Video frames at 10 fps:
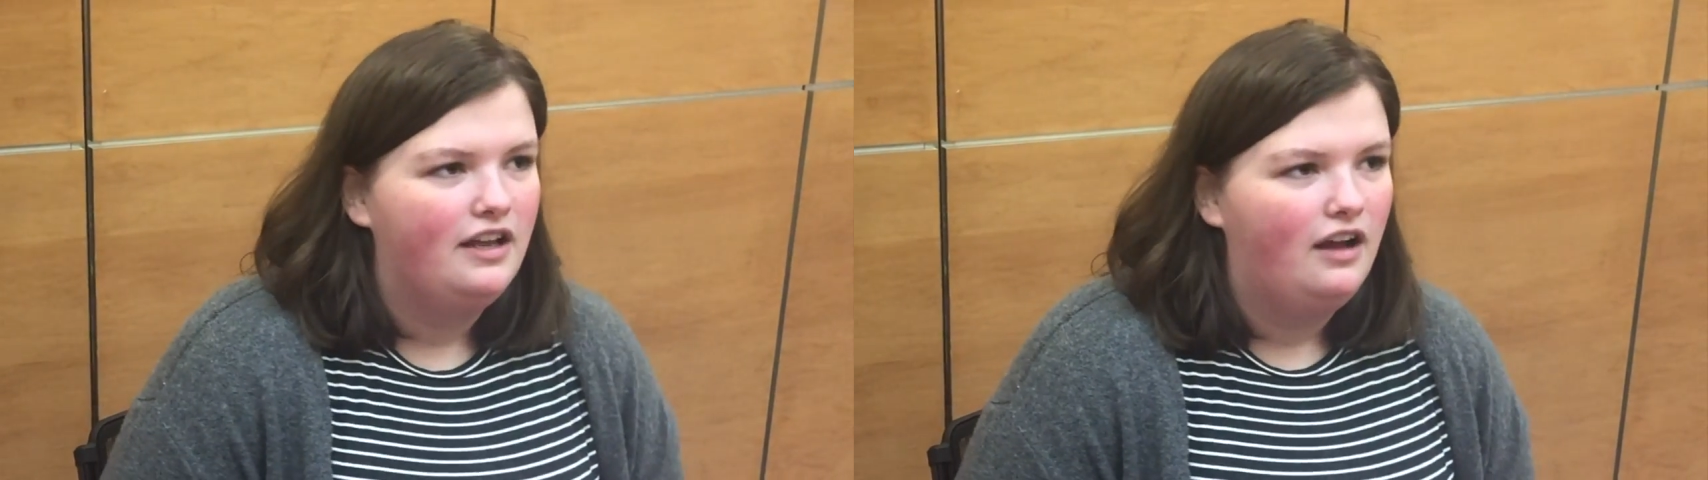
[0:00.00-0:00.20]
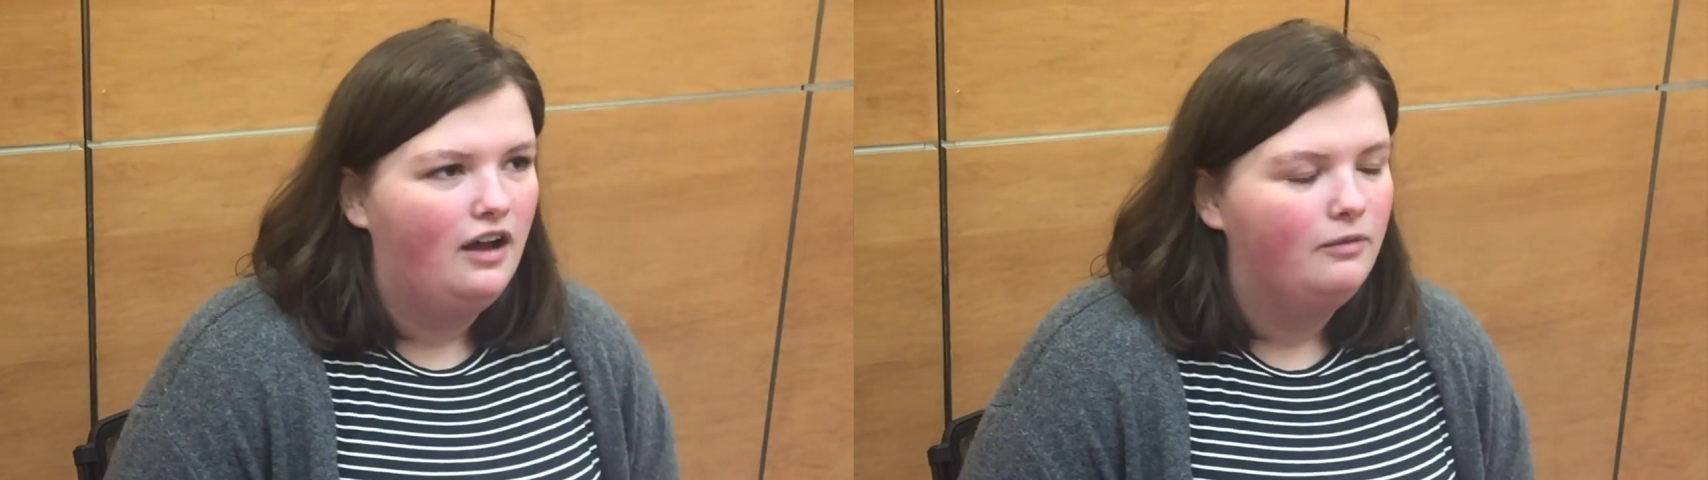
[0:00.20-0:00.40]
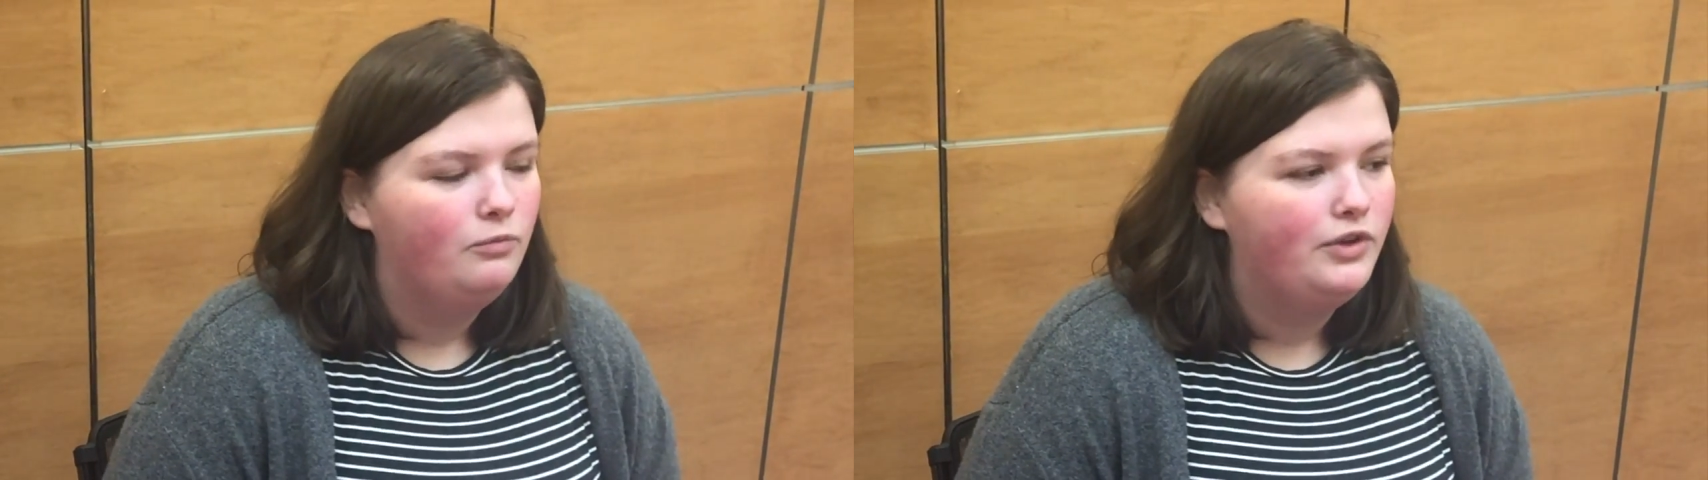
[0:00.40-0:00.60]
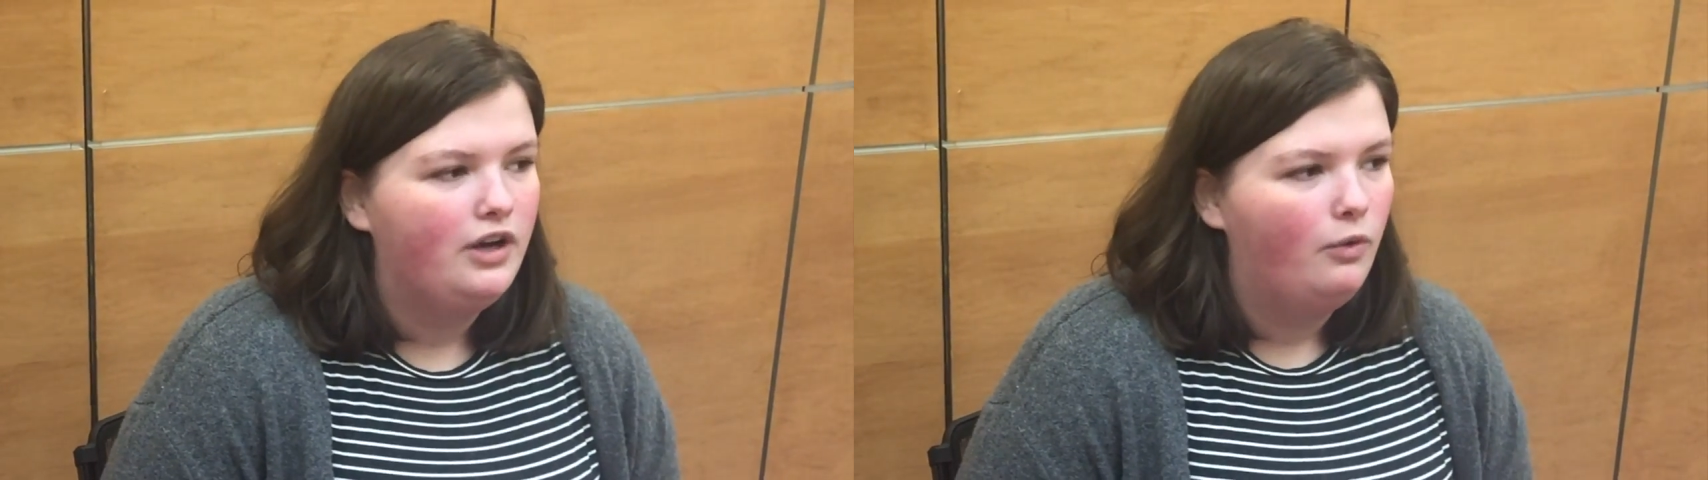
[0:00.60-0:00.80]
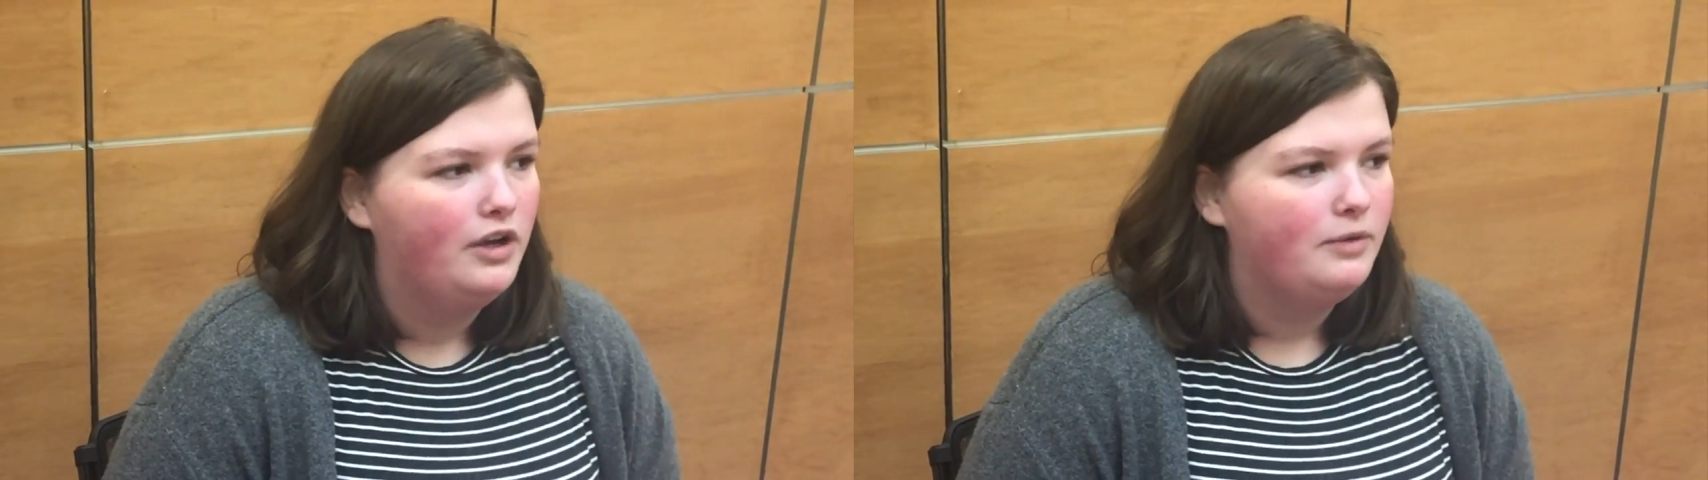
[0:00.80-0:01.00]
um, we
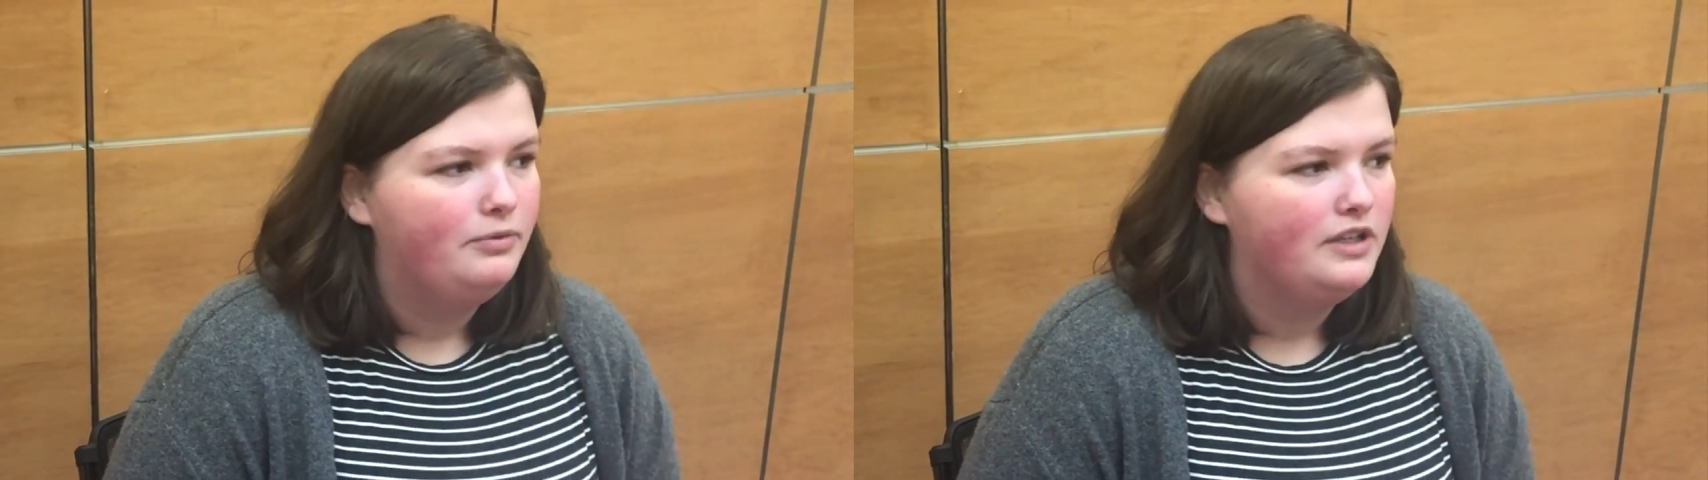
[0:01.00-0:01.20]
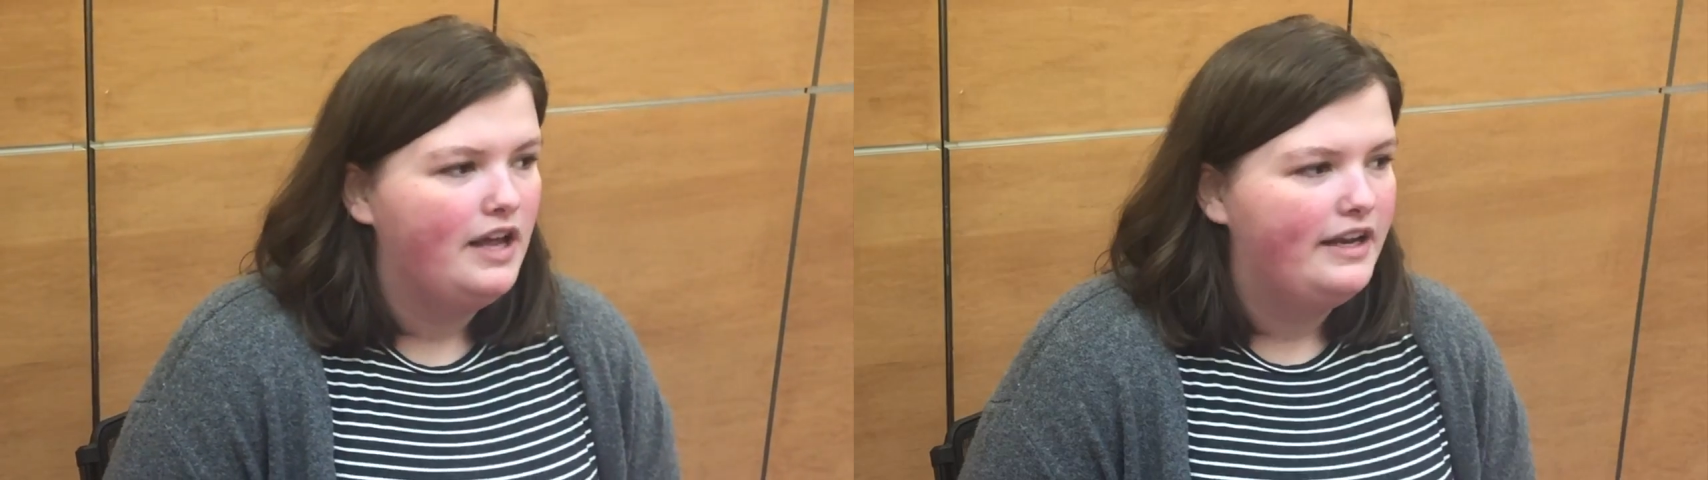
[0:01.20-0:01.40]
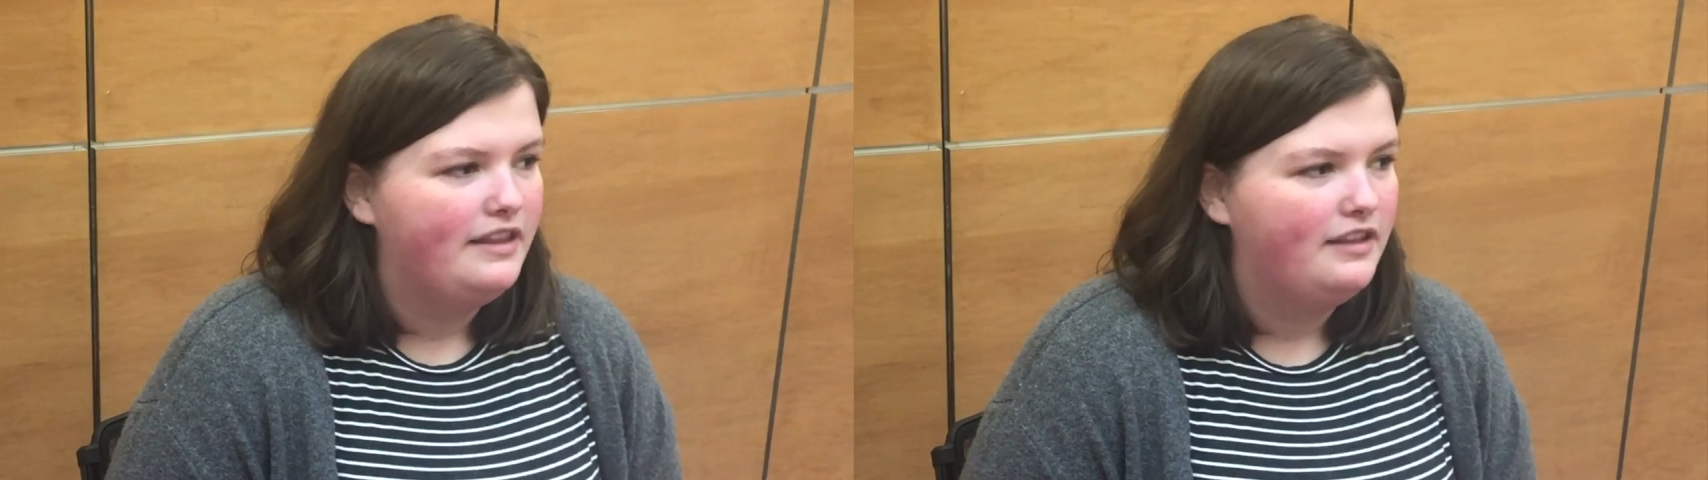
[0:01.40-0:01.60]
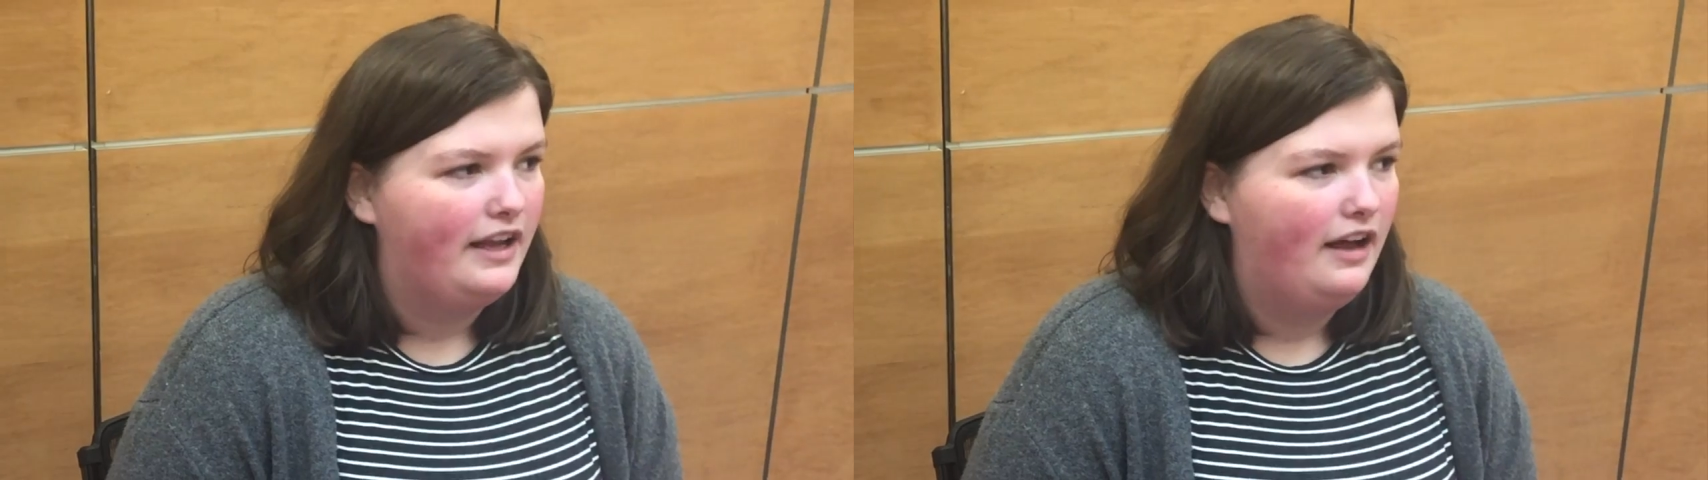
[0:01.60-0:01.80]
don't want to put anything